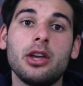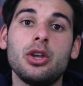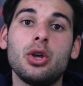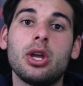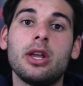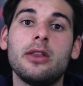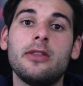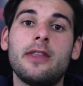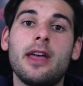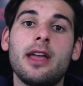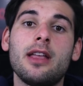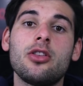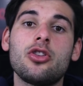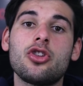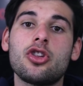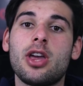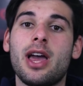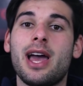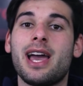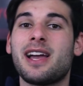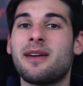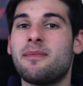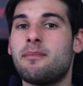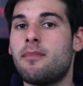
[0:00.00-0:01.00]
You can then
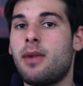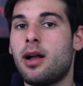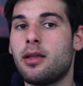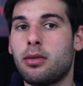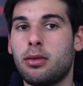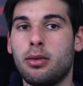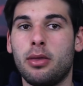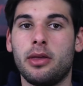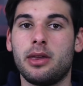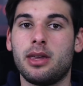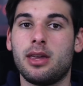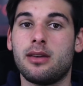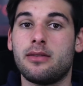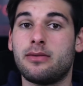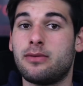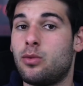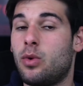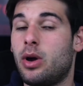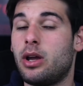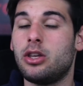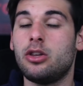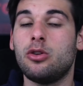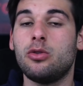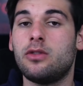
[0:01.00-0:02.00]
check monthly if
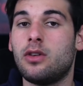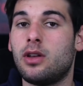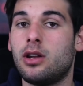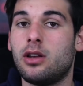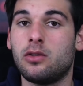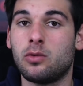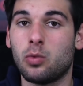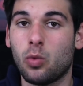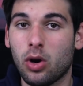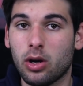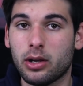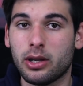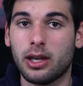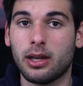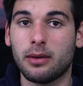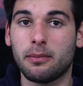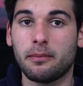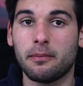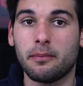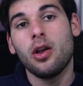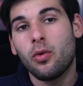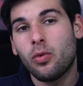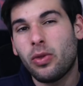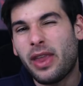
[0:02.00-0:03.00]
what you did is working.
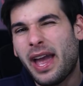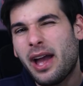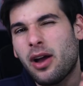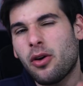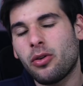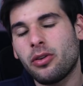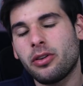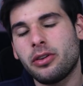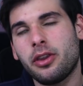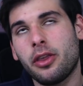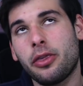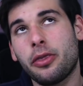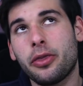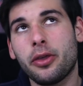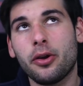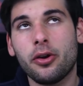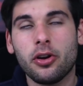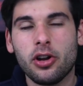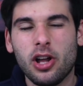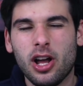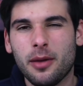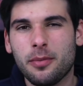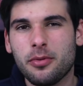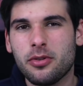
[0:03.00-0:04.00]
Now, the
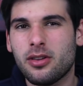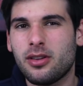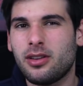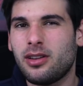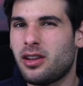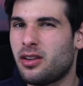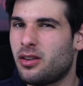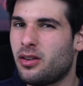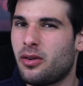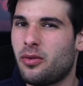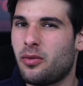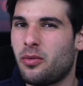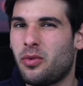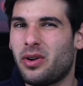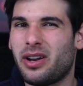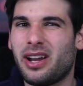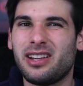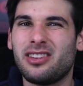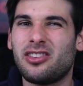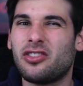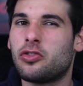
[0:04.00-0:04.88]
third option, and what I